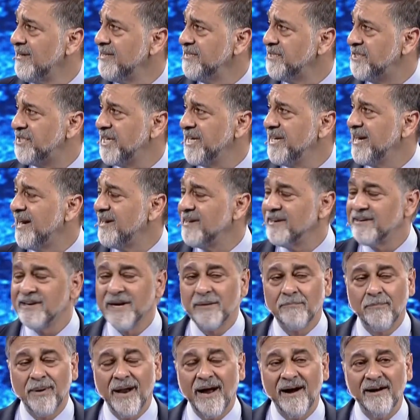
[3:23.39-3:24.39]

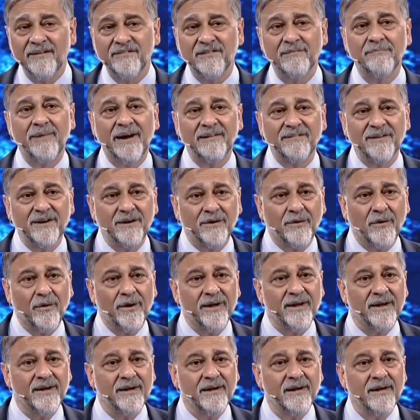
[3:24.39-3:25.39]
Gene-edited plants. Imagine
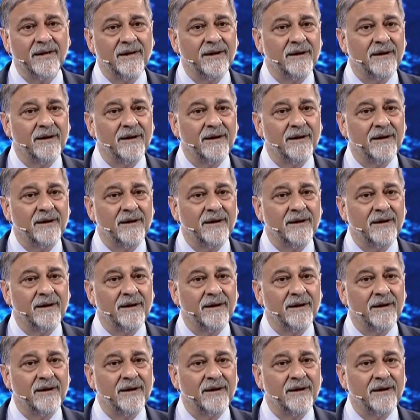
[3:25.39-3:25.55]
growing